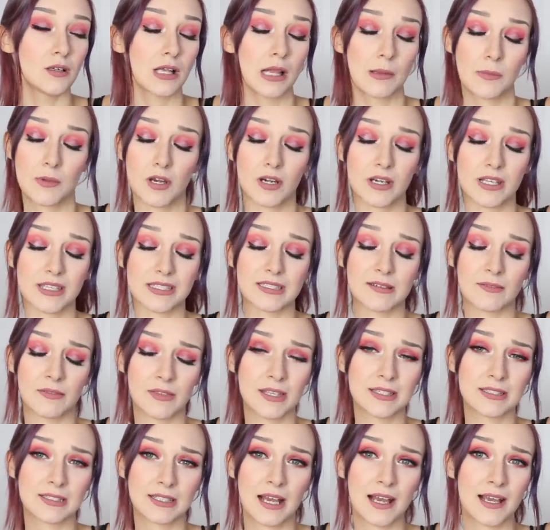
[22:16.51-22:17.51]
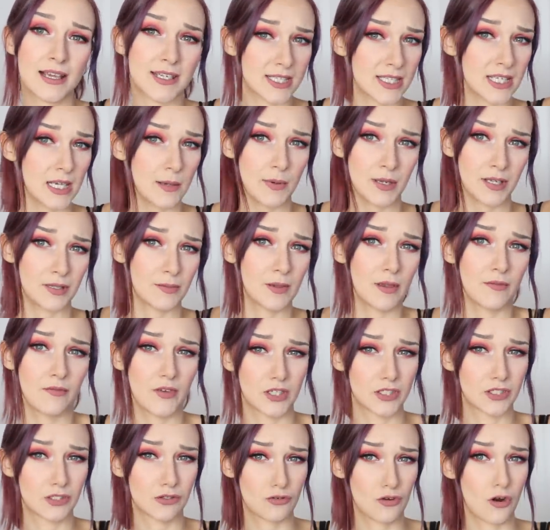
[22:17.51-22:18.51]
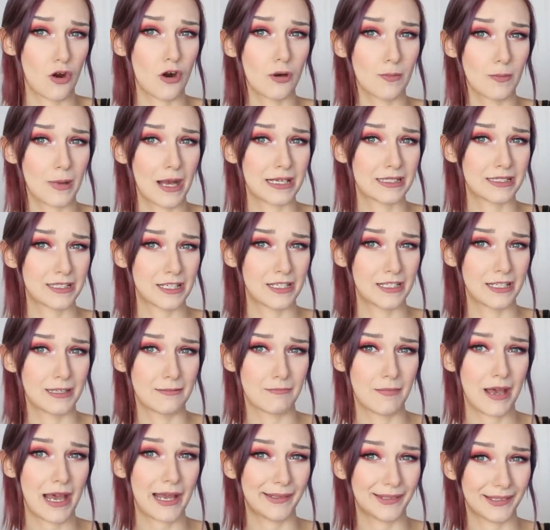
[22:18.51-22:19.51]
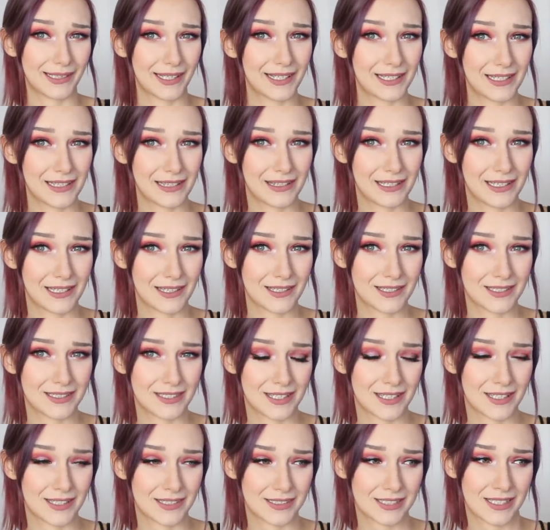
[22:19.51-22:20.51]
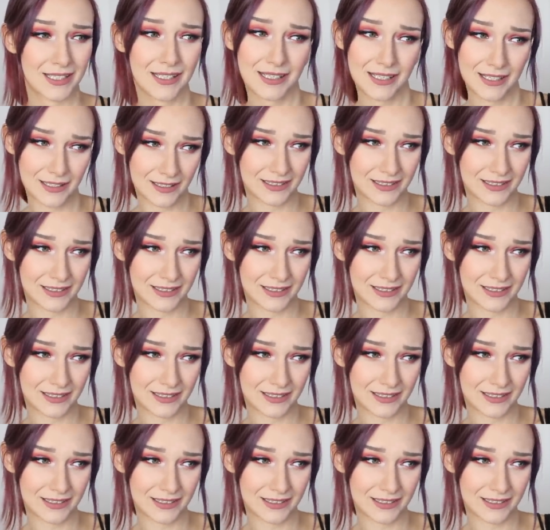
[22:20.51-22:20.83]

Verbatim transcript: I'll be honest, if this guy is the epitome of a strong masculine man like he thinks he is,